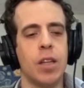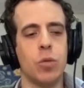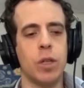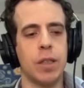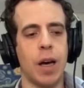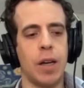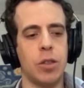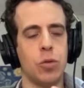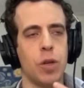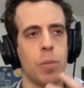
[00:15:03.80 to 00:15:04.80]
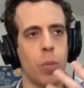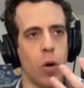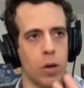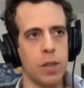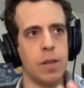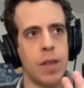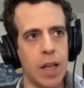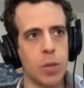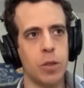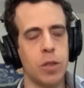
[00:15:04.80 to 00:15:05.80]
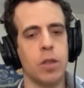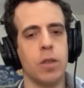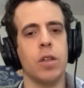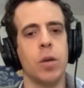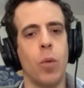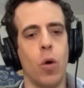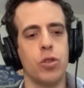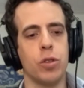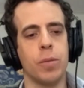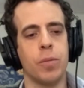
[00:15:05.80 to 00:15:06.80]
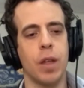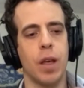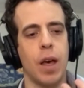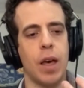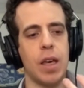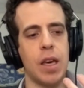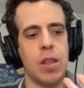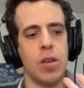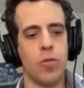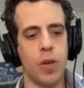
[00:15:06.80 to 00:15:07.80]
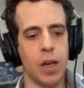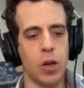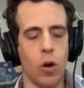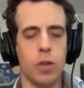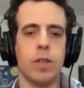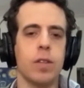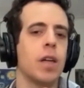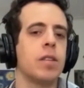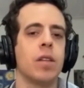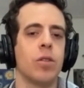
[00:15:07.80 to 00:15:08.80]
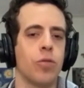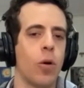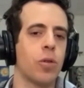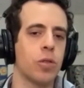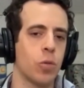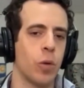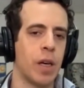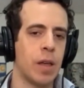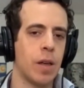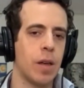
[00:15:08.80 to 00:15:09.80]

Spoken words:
we try to embody that particular emotion in a very concentrated and focused way.